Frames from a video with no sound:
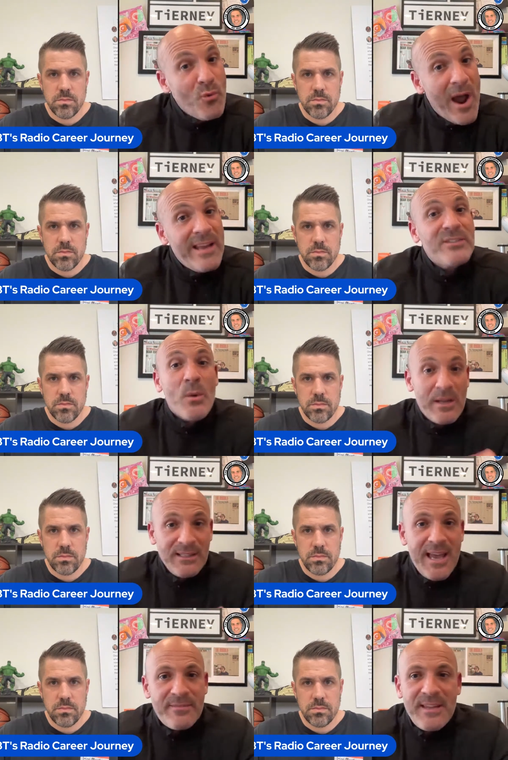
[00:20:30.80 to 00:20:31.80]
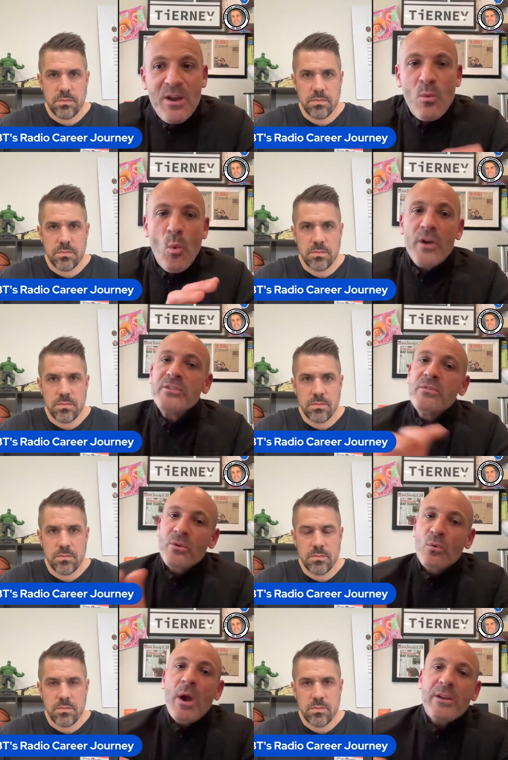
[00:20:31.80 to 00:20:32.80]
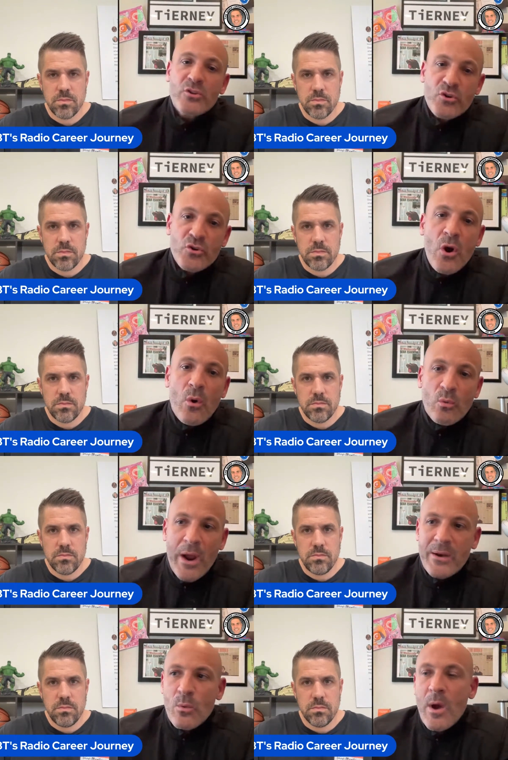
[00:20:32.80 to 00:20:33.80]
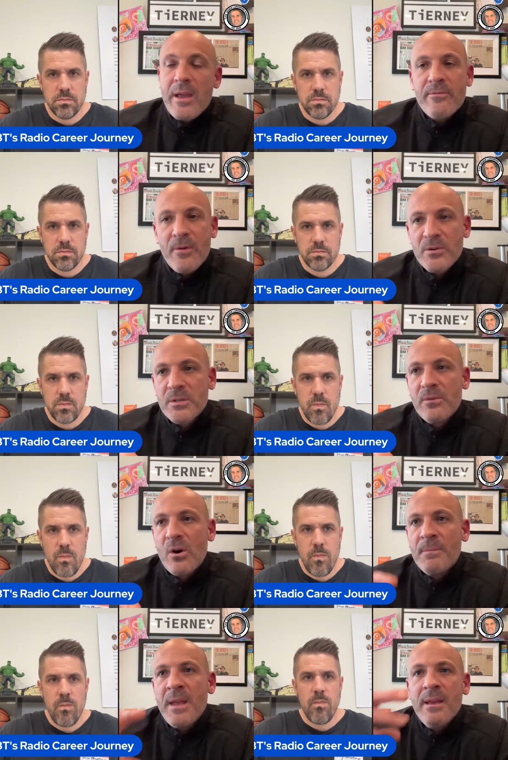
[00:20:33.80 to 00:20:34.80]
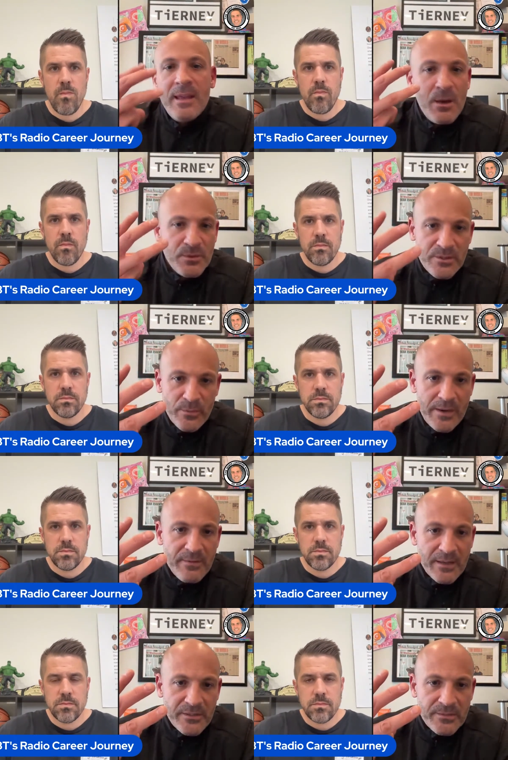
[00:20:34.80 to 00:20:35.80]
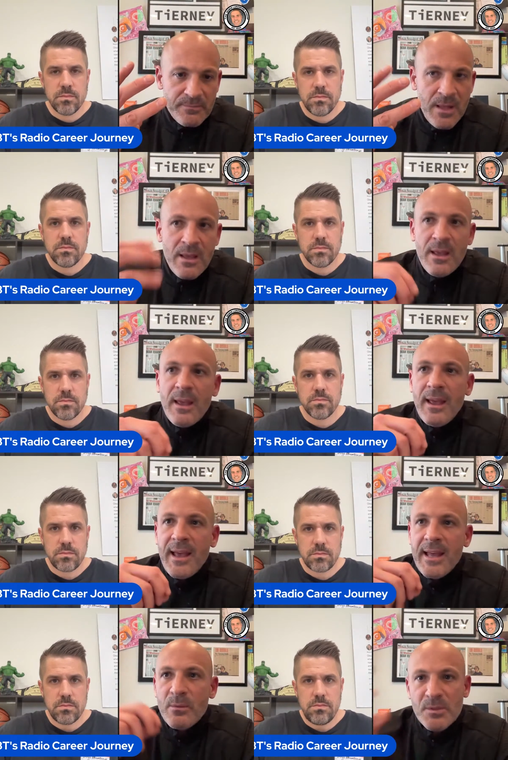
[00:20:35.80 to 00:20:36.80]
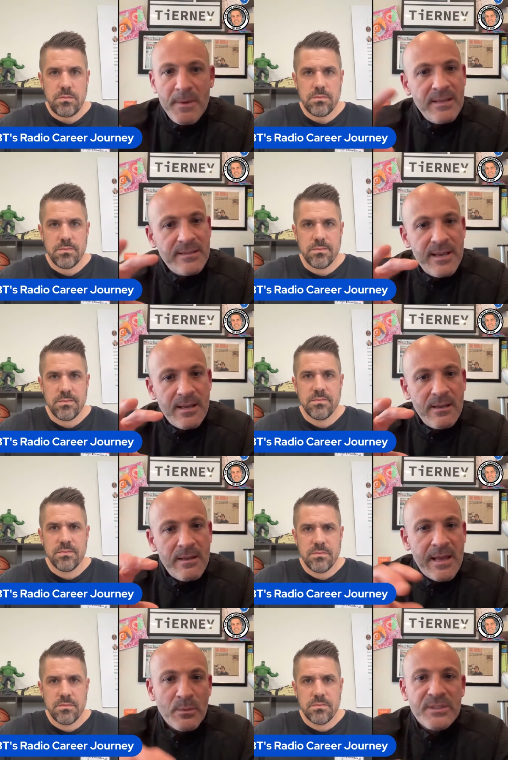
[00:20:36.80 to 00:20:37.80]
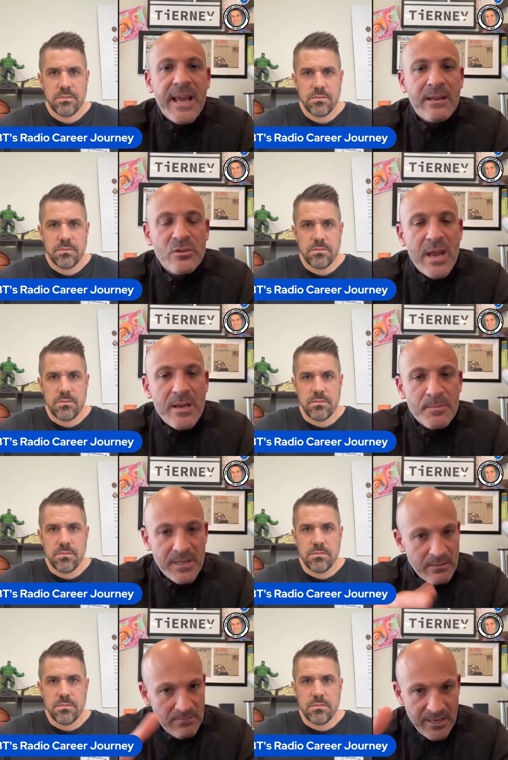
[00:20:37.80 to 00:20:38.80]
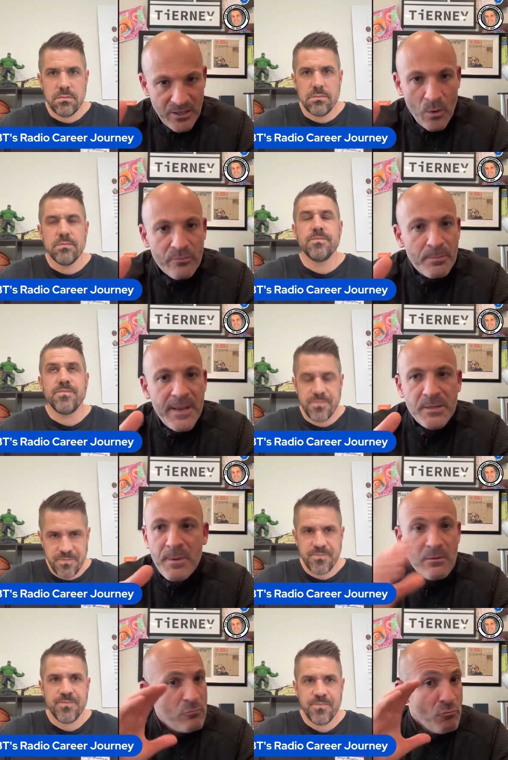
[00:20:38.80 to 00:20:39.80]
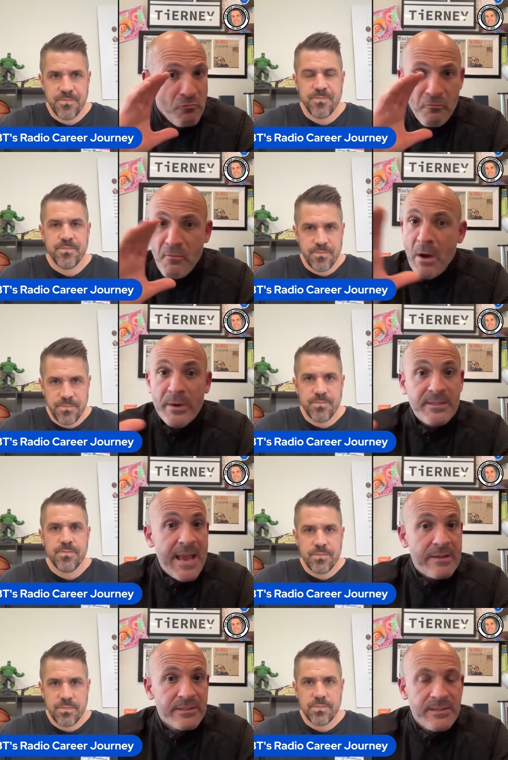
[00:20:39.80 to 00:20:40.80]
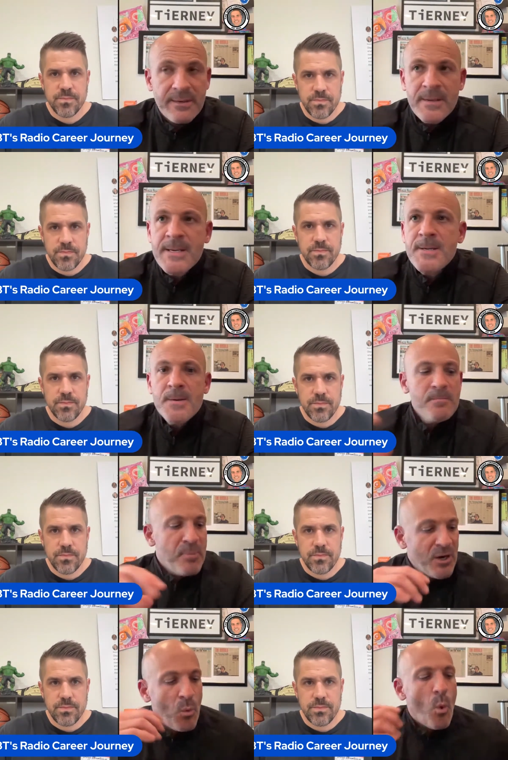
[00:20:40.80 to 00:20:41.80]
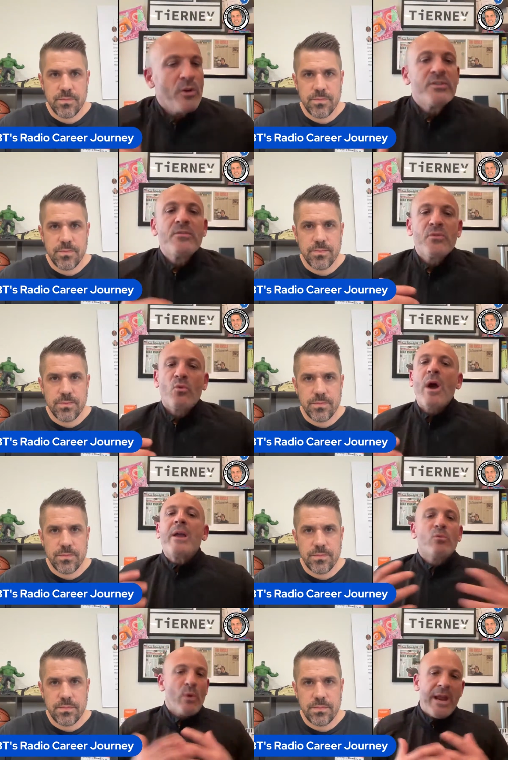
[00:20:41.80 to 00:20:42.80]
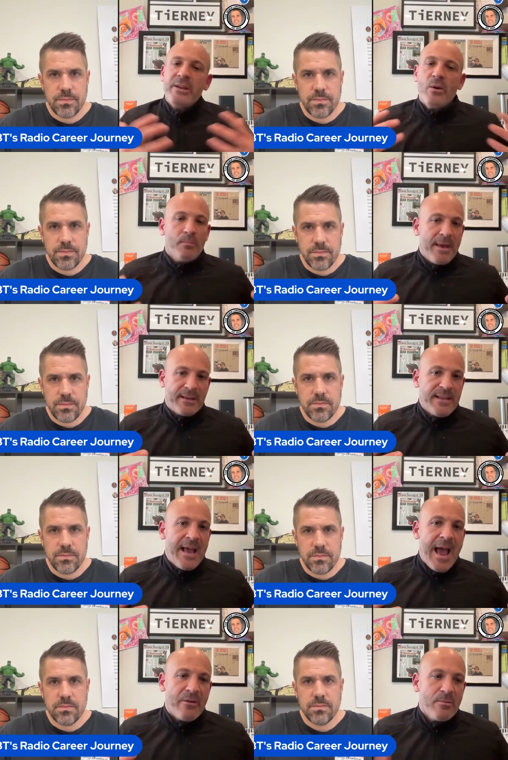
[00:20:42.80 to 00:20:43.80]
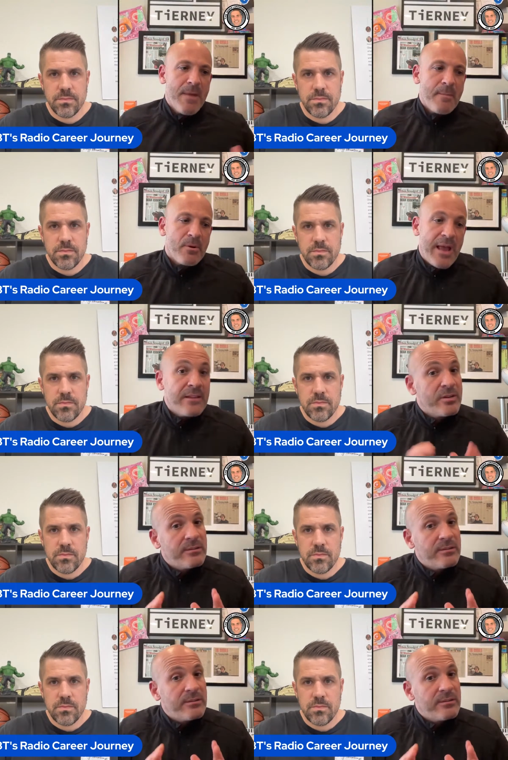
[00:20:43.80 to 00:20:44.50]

Speaker 1: right, so I left. It wasn't the right show right away. First of all, it was three of us and it was me and Tiki, and it was Dana Jacobson, and you know from ESPN, very talented, but it wasn't the right radio mix. I, I remember, and to